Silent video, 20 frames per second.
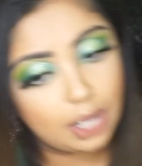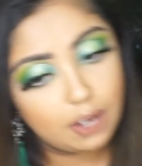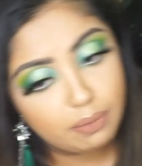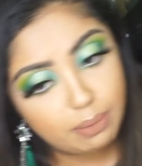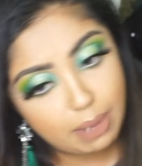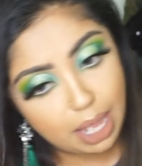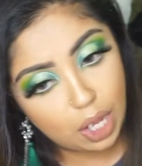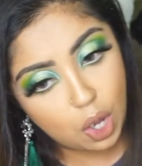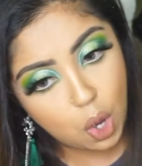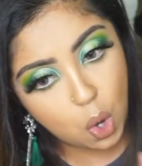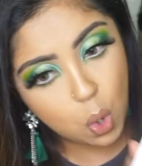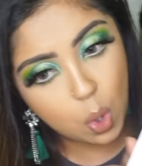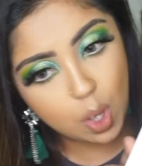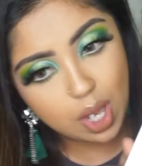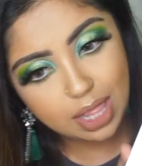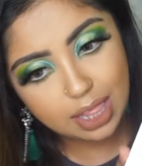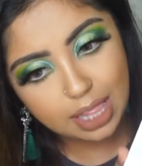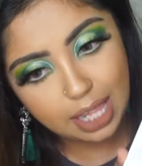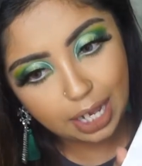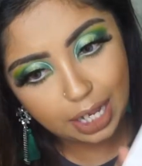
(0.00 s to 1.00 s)
of my own
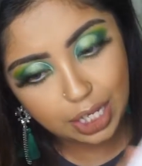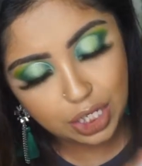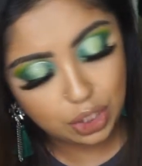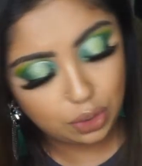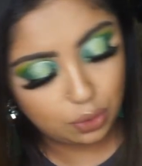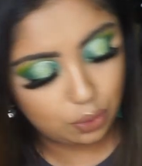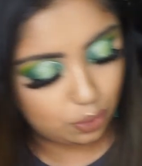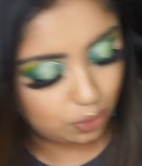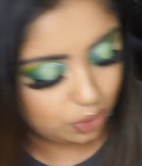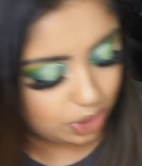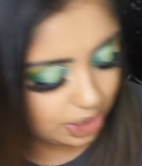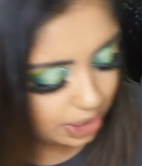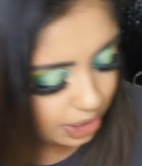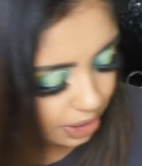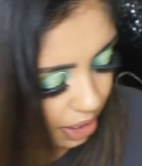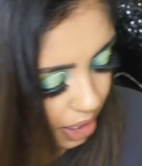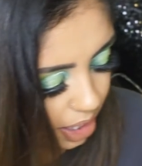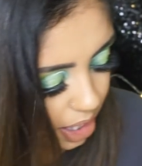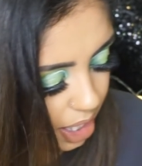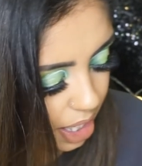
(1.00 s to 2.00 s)
that I use,
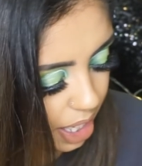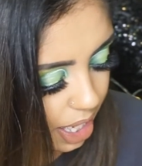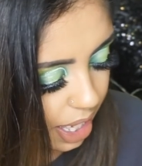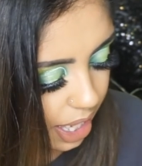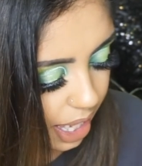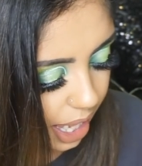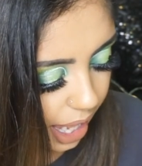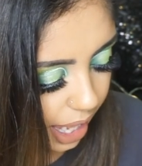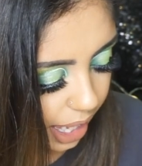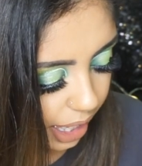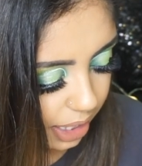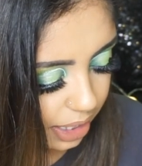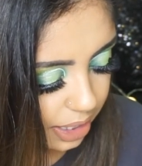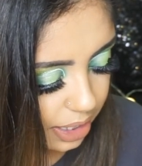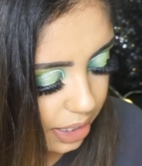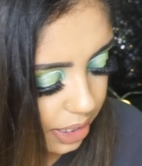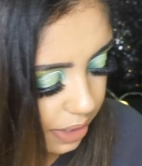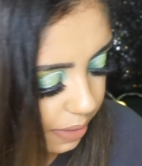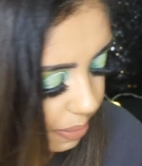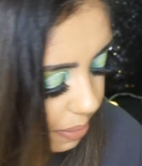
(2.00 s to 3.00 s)

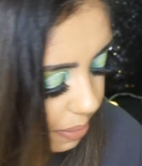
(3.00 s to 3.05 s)
and